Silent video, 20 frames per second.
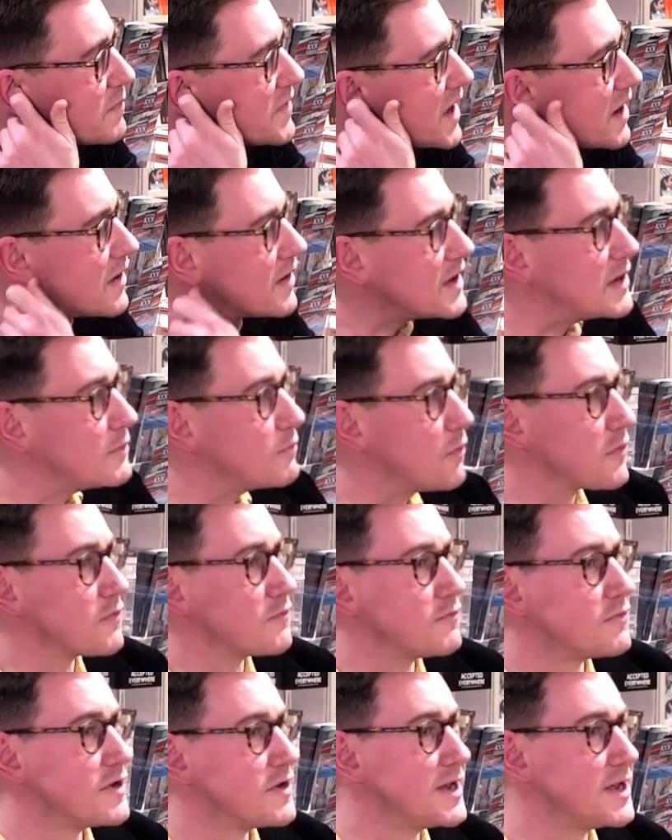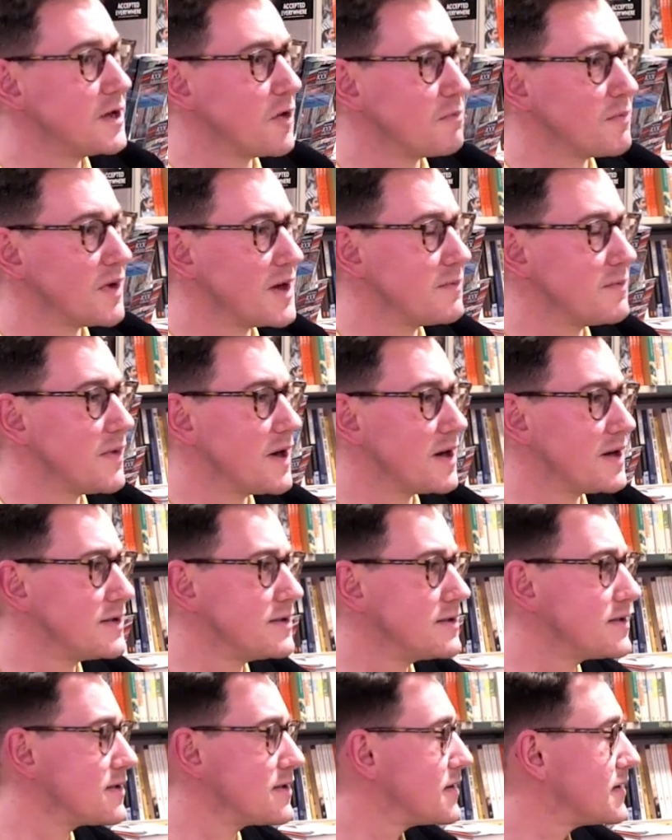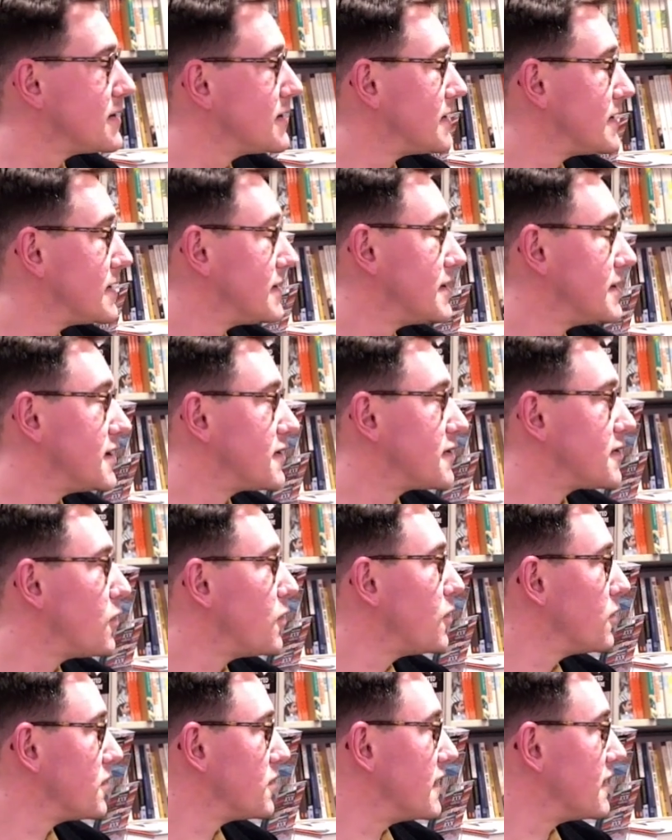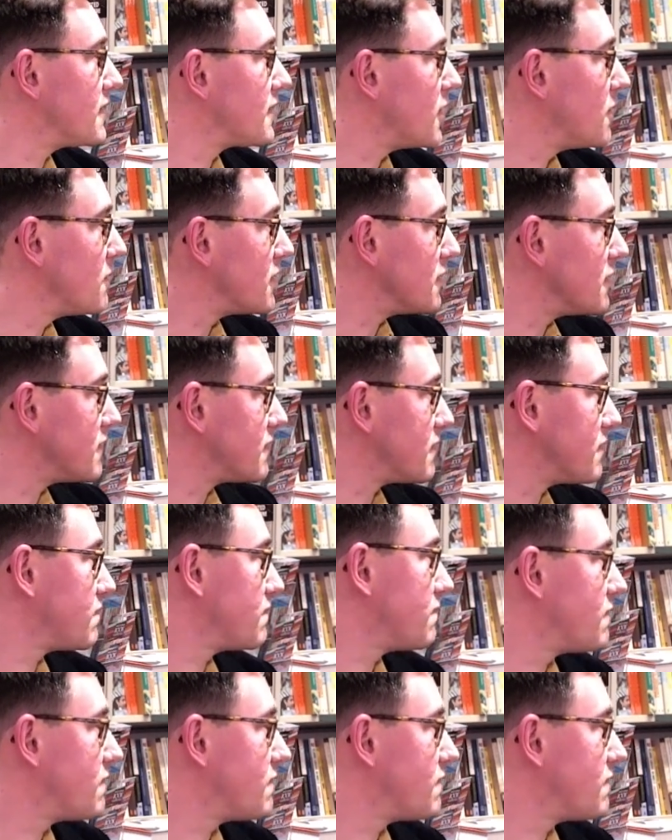that, he wasn't really on my mind at all in terms of